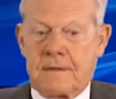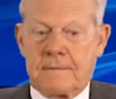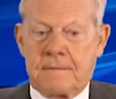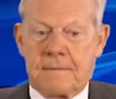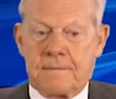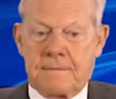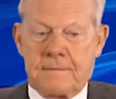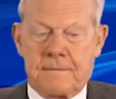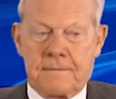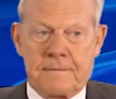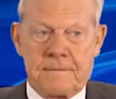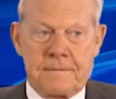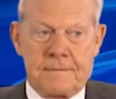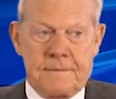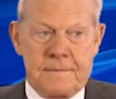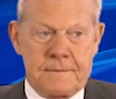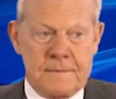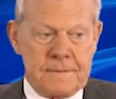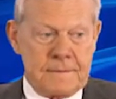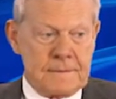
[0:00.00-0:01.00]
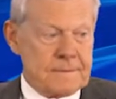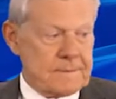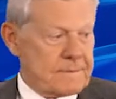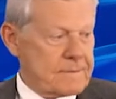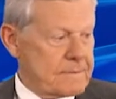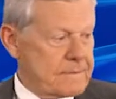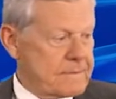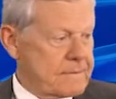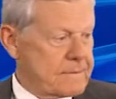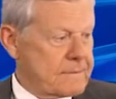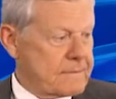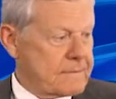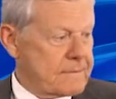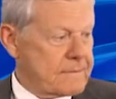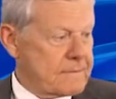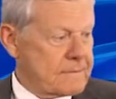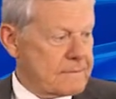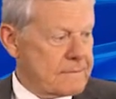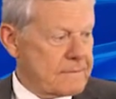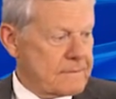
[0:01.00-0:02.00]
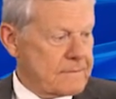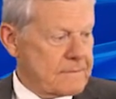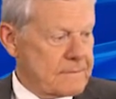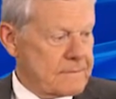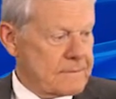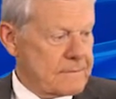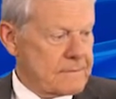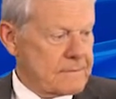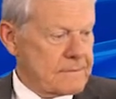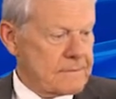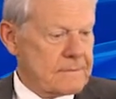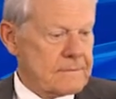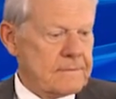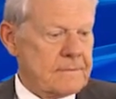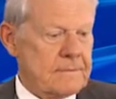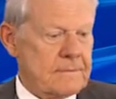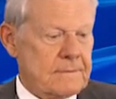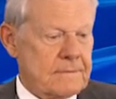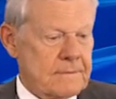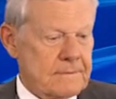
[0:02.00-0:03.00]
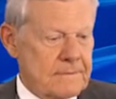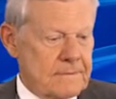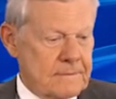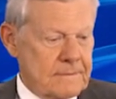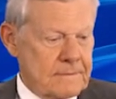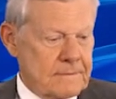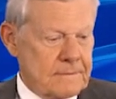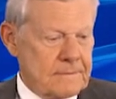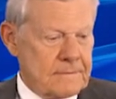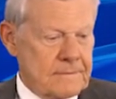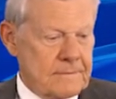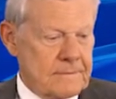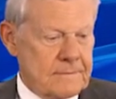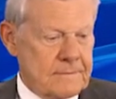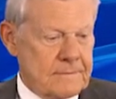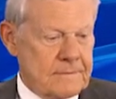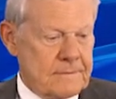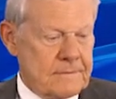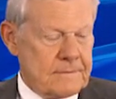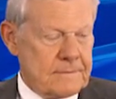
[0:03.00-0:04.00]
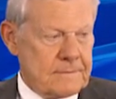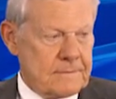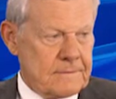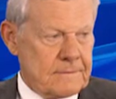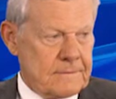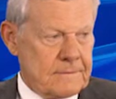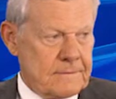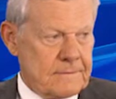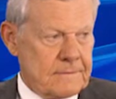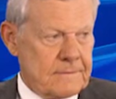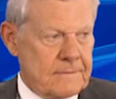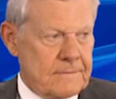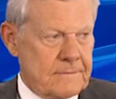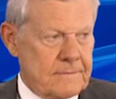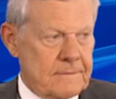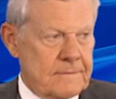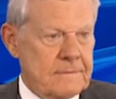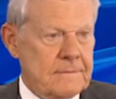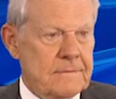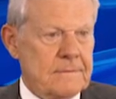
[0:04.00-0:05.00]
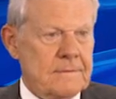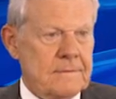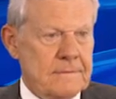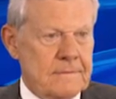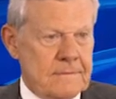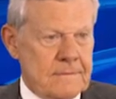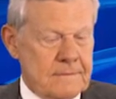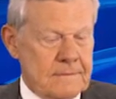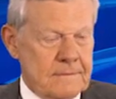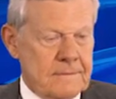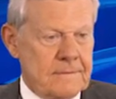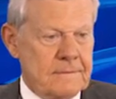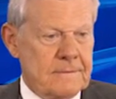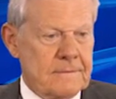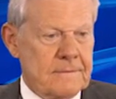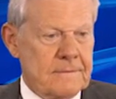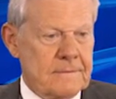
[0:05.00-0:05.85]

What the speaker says: [no speech]